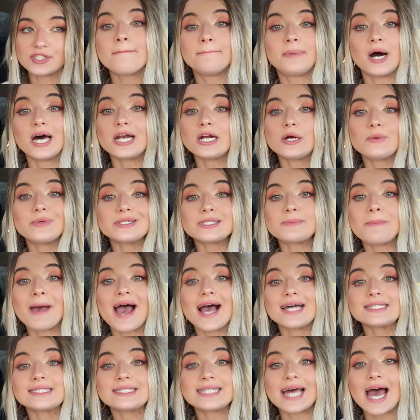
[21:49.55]
Butter was
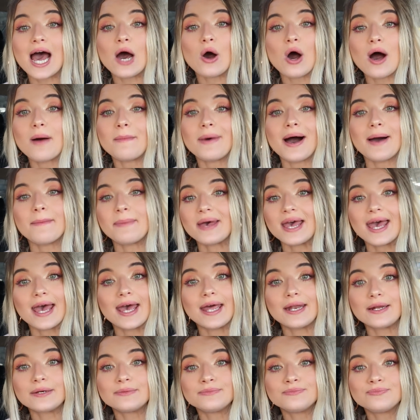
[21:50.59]
passed out on my
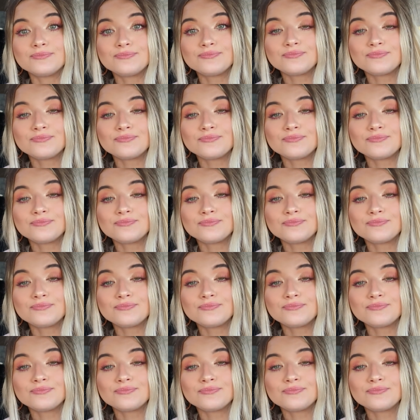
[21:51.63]
bed.